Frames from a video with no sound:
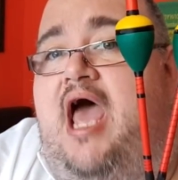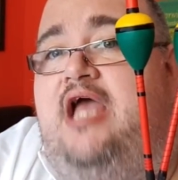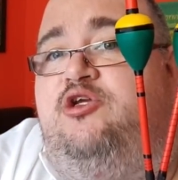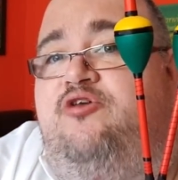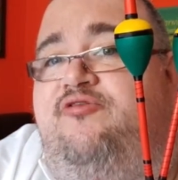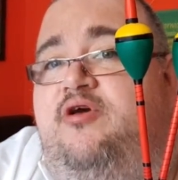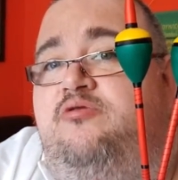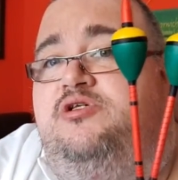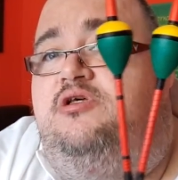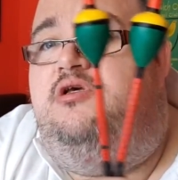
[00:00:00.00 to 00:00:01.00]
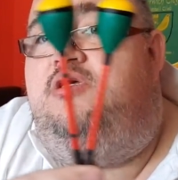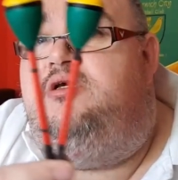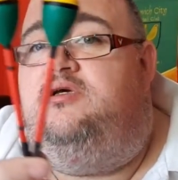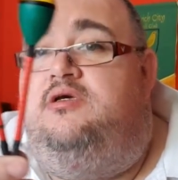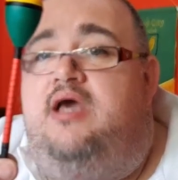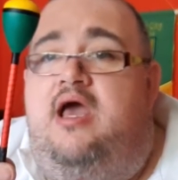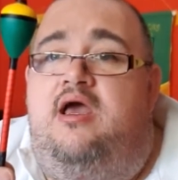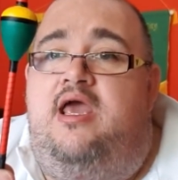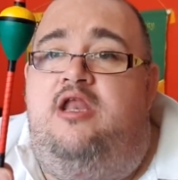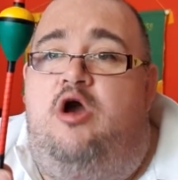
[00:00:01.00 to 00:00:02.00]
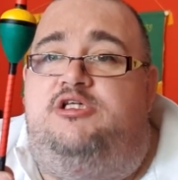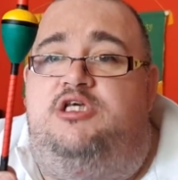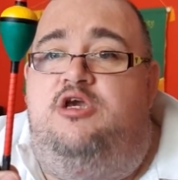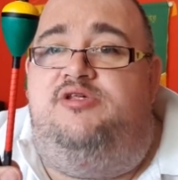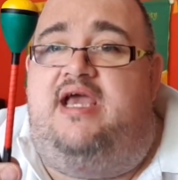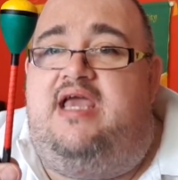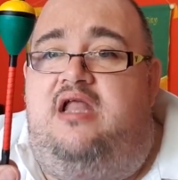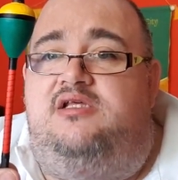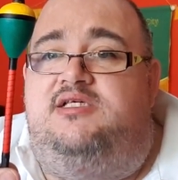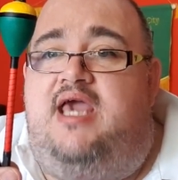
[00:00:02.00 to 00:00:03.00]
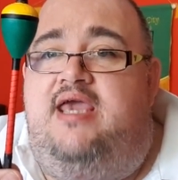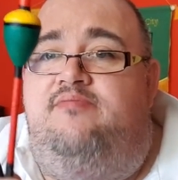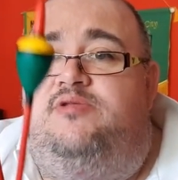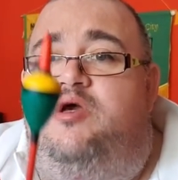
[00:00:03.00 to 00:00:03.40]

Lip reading: to Andrew Field. He likes to use that colour scheme,